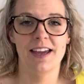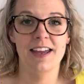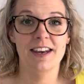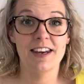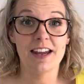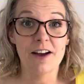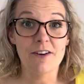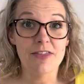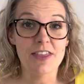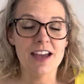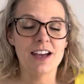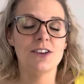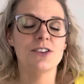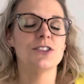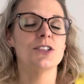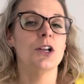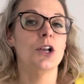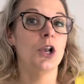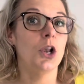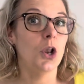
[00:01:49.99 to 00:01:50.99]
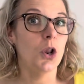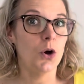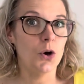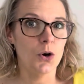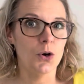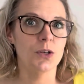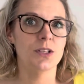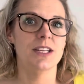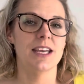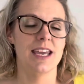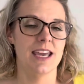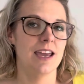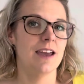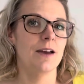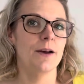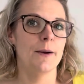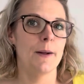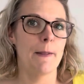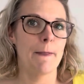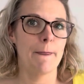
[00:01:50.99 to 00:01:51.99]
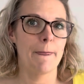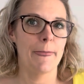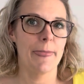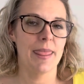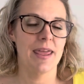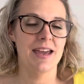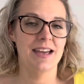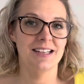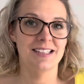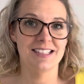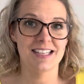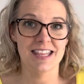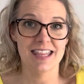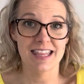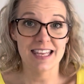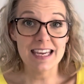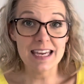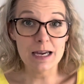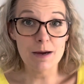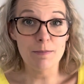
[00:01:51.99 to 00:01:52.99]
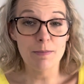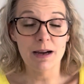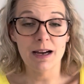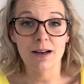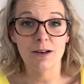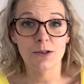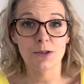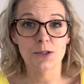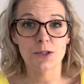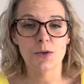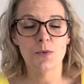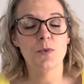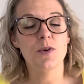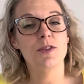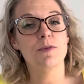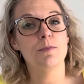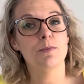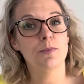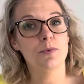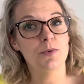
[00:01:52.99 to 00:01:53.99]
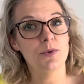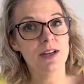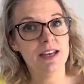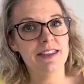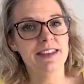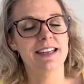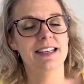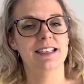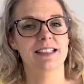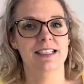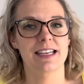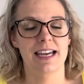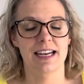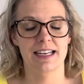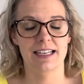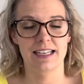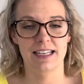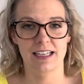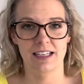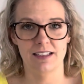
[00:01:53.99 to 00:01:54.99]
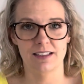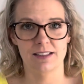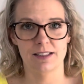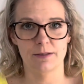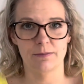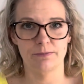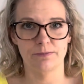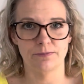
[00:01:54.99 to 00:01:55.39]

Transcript: Now there's a lot here to think about with breathing techniques.